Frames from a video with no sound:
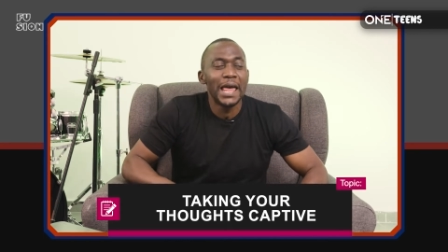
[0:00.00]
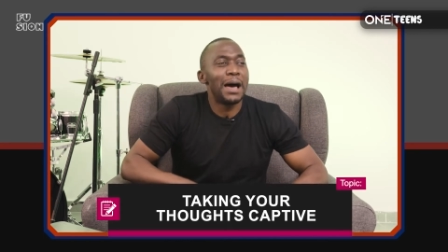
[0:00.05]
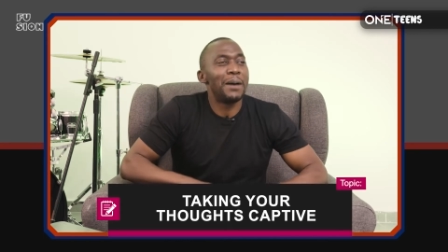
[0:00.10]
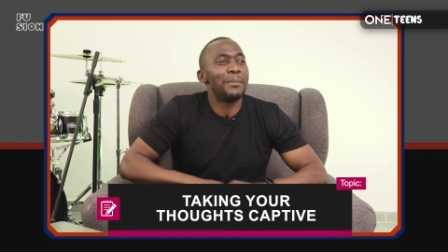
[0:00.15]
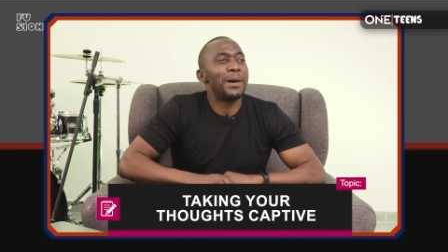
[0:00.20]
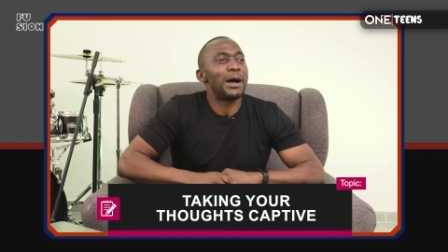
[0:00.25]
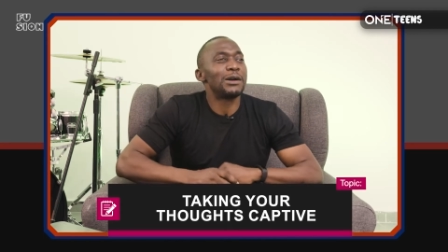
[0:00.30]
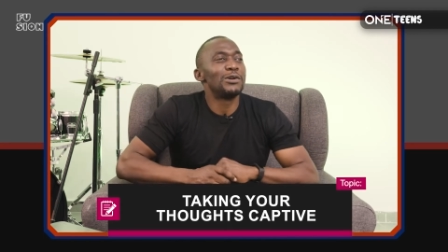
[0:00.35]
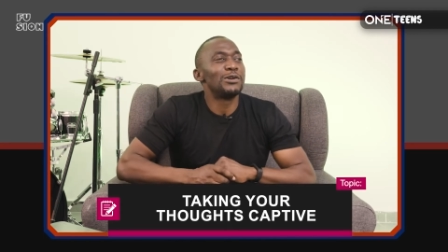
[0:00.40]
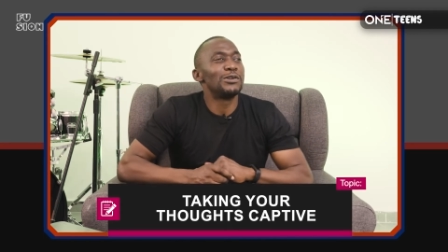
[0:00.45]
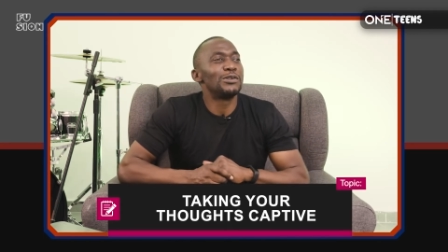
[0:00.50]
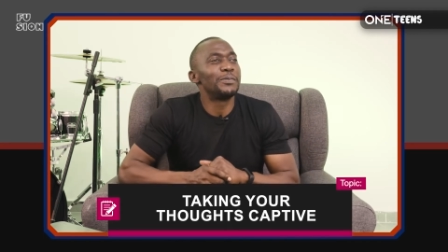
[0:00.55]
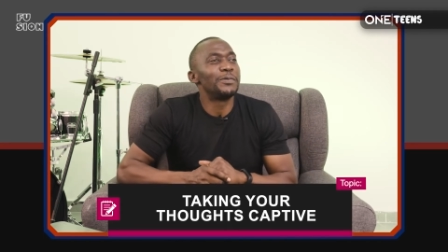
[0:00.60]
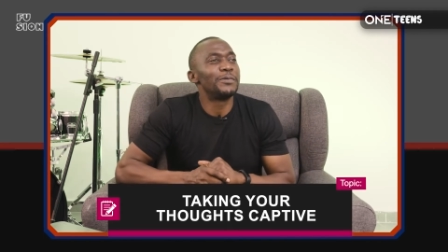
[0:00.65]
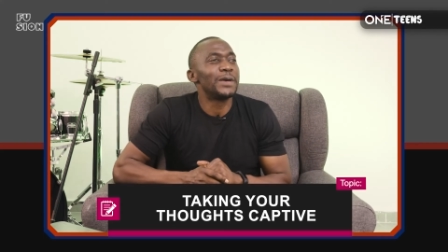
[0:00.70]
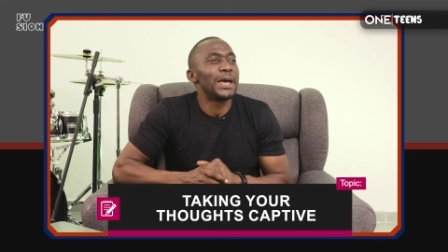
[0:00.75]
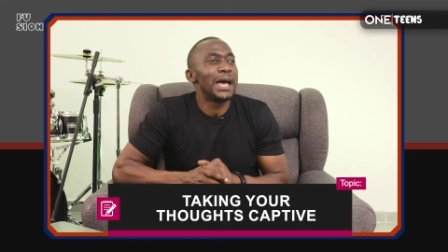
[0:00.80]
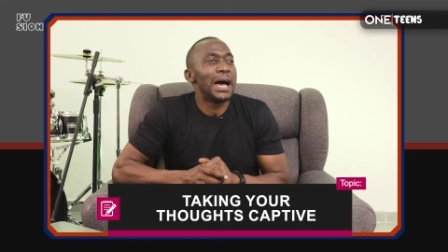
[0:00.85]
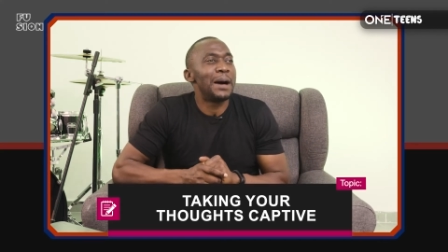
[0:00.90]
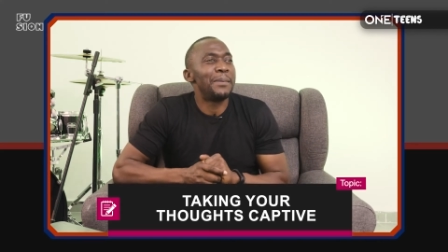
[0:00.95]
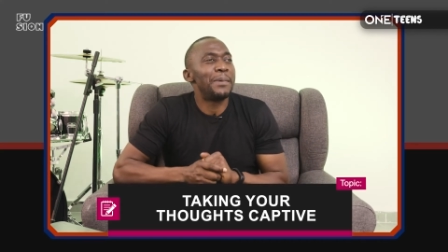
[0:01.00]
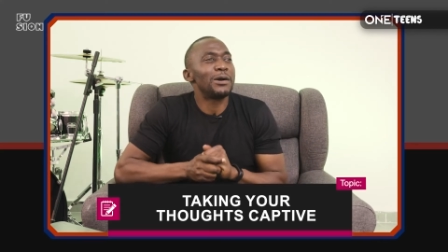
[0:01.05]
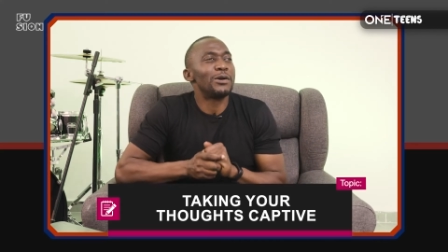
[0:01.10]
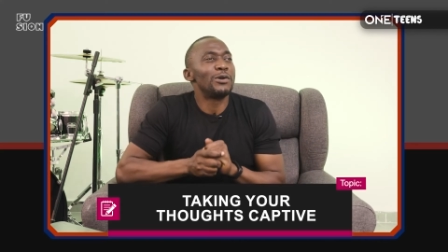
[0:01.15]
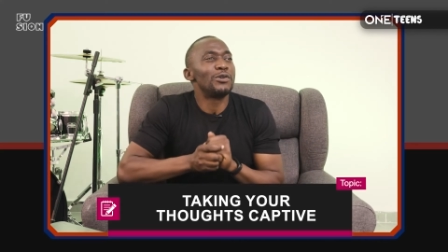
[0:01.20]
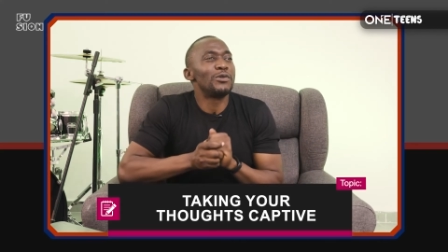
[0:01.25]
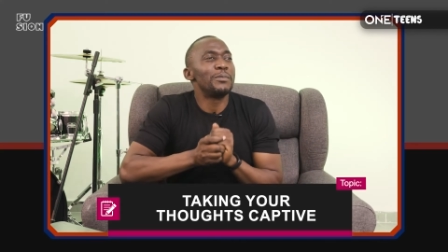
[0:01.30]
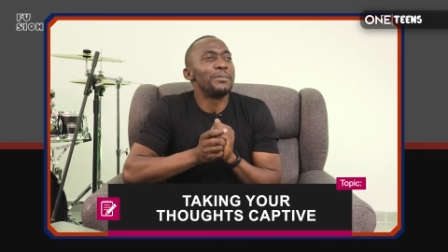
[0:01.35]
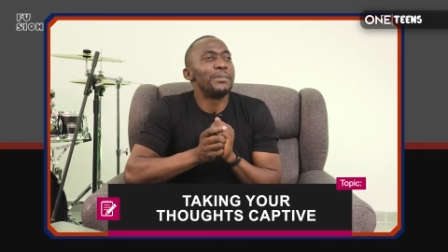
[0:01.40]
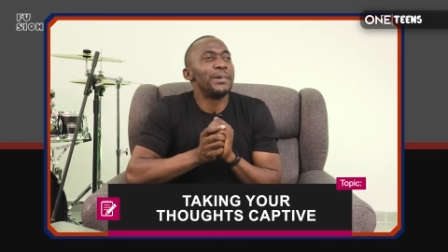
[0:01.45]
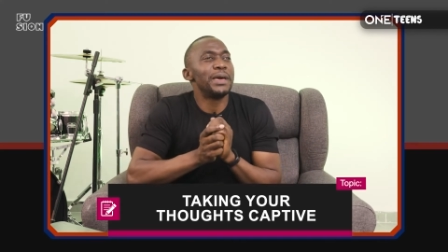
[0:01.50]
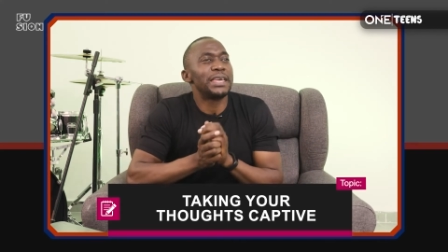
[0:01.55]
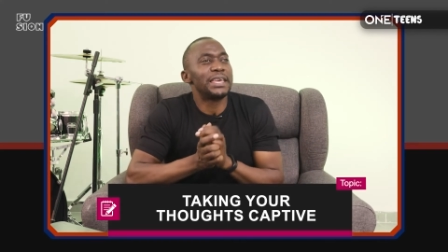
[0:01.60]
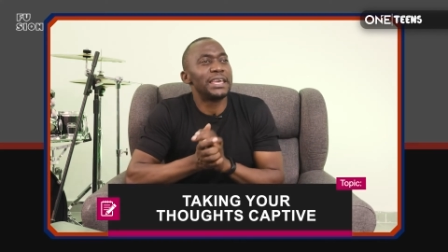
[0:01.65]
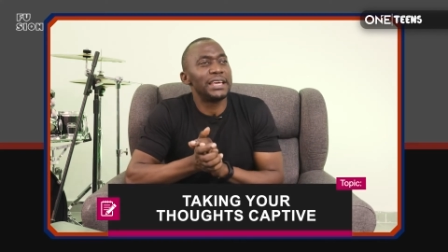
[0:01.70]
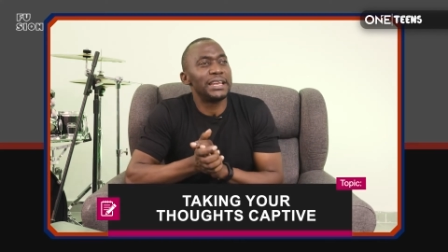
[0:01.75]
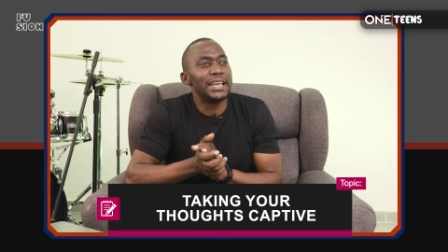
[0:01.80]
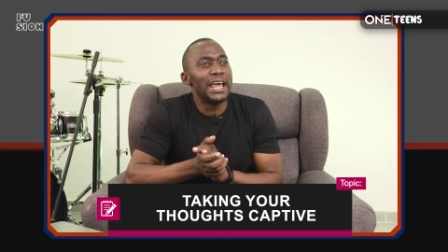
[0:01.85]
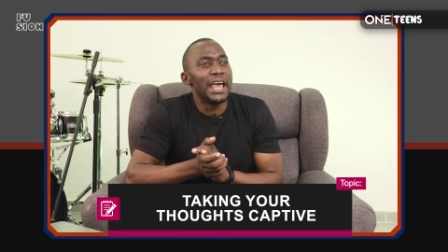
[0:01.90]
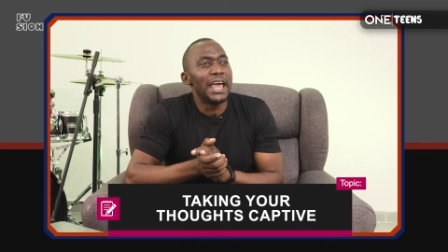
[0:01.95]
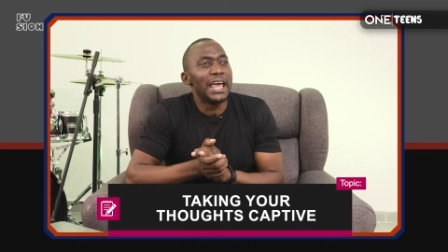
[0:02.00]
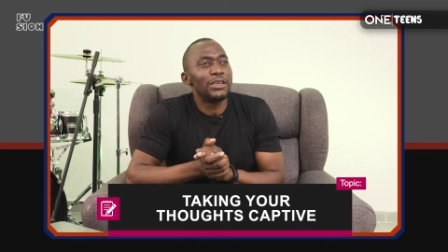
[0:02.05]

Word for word: Am I going to, am I going to make it?